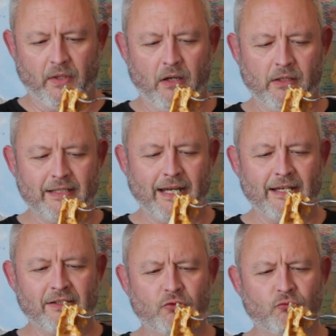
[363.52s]
I'm going to take
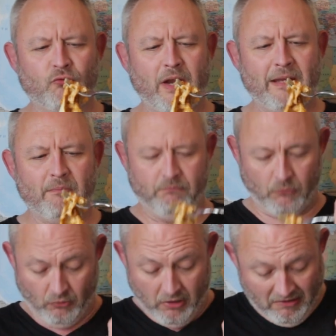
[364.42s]
this great...
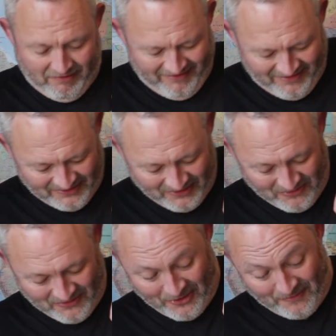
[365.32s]
Whoa.
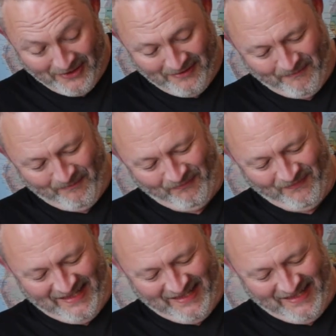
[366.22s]
I'm not.